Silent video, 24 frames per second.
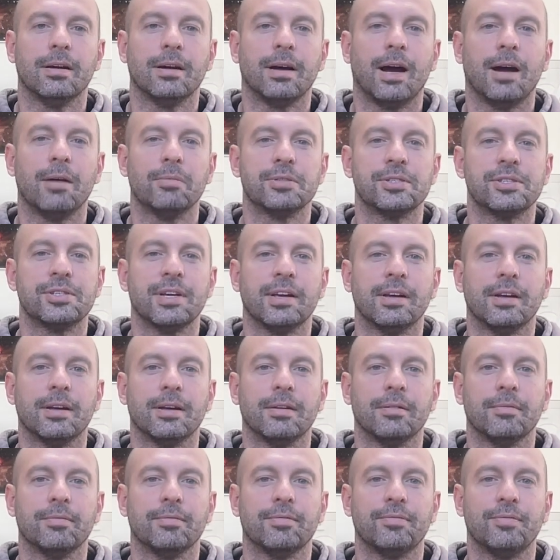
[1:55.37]
I would
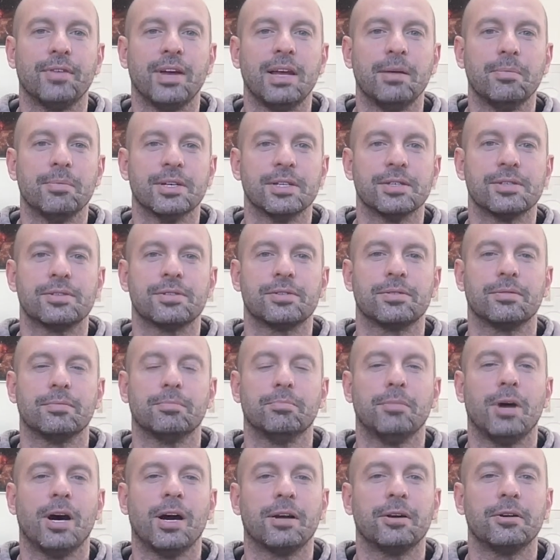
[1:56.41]
say, famous
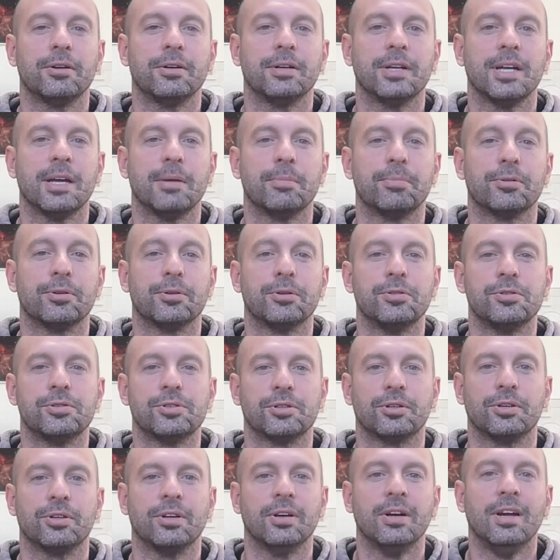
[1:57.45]
modern day
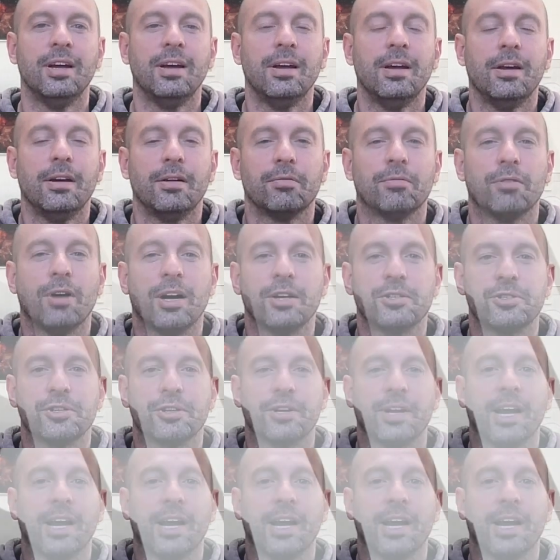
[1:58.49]
producer, Roger